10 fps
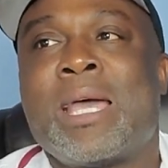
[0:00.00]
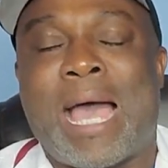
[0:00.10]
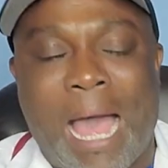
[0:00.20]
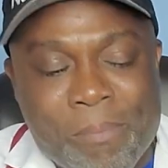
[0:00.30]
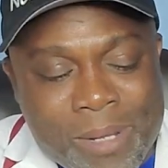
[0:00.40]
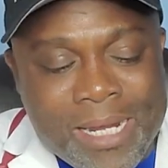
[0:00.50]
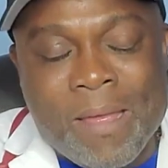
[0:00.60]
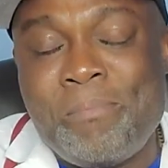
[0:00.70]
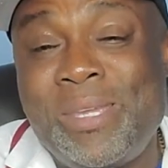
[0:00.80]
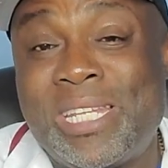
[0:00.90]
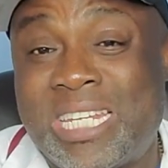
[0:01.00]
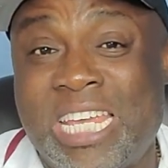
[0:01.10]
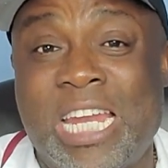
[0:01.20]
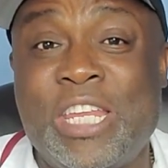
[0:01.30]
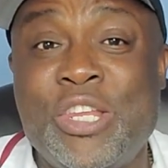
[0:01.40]
I'm gonna be
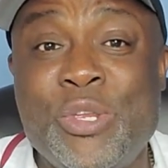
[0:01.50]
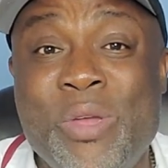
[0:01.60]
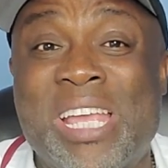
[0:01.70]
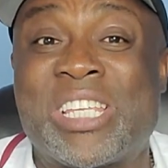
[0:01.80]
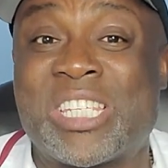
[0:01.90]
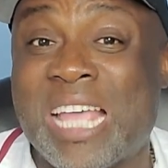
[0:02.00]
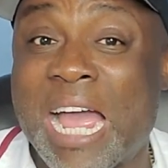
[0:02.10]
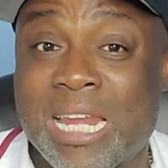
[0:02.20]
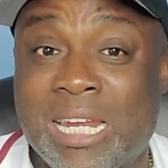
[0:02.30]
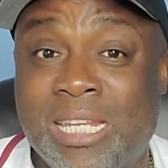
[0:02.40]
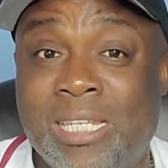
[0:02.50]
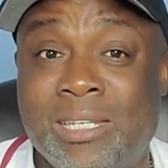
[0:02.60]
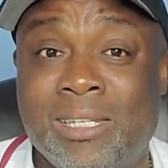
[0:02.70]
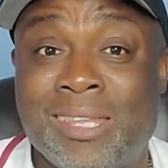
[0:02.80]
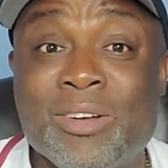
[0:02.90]
telling you exactly
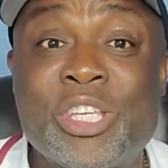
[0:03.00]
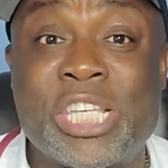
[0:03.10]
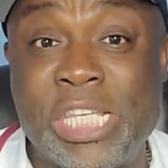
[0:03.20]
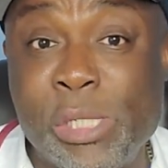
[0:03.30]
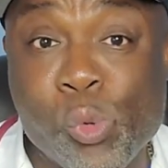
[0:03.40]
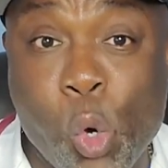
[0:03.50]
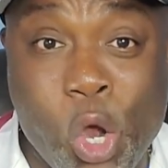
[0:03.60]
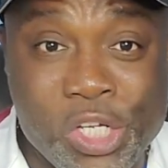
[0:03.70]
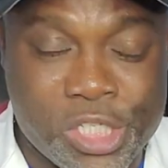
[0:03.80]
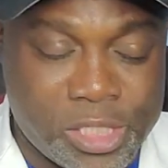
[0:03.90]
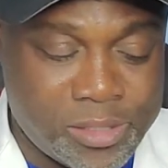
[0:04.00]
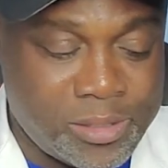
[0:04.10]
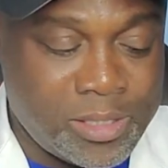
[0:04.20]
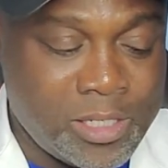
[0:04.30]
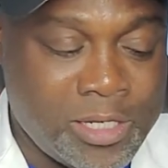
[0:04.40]
the keywords,
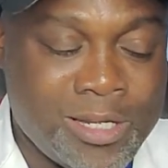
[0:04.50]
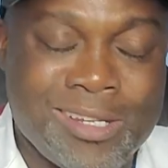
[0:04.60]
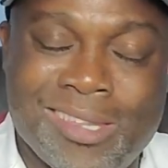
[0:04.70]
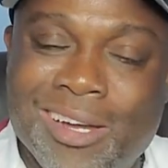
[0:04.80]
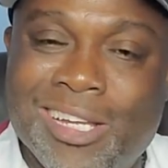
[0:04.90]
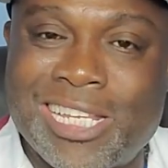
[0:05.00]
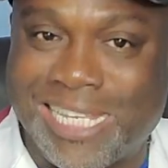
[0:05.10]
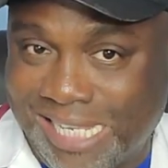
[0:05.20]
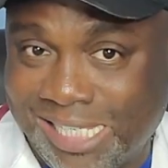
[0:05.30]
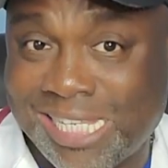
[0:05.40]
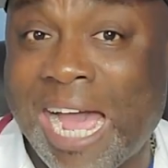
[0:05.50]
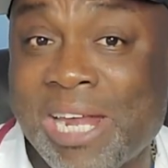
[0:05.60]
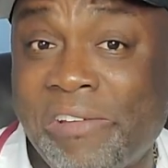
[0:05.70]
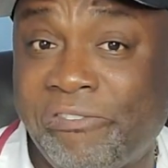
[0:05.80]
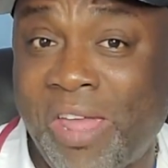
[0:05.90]
the key side
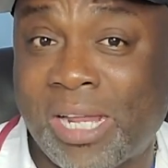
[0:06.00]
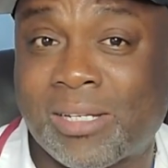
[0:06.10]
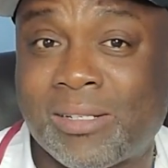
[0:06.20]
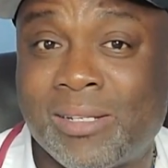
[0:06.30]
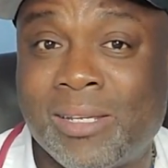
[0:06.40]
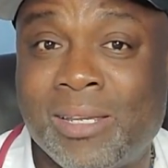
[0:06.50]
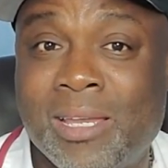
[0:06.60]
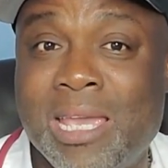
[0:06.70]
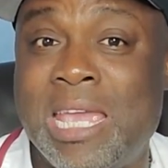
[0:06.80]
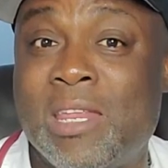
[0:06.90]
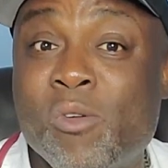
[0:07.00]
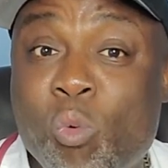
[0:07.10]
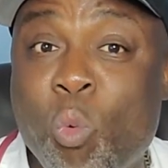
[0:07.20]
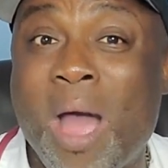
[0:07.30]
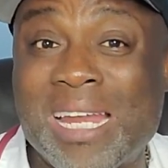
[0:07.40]
effect,
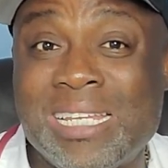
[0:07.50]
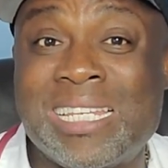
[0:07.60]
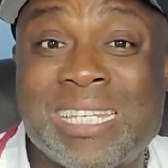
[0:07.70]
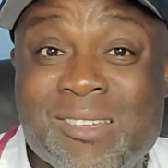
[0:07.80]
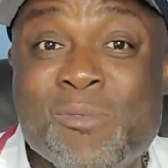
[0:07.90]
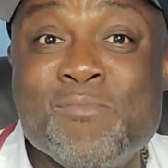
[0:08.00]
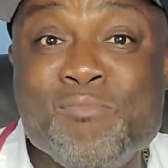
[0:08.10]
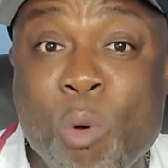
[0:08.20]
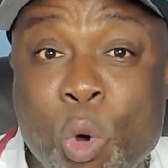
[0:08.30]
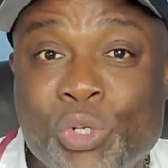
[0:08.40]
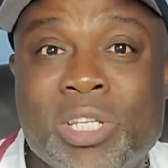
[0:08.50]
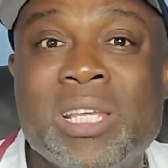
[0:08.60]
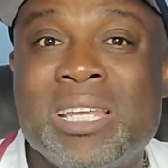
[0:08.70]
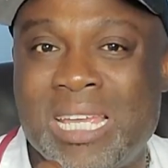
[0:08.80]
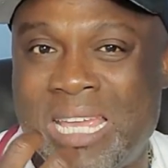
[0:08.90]
and what is the most
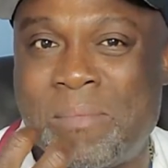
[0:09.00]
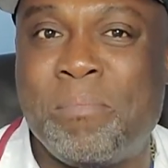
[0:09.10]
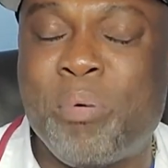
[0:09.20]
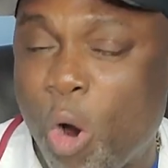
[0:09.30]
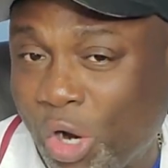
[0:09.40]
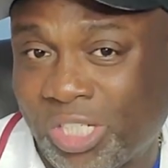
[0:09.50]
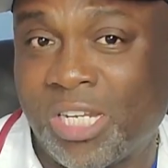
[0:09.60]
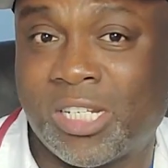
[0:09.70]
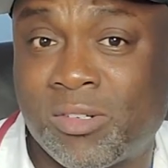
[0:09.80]
important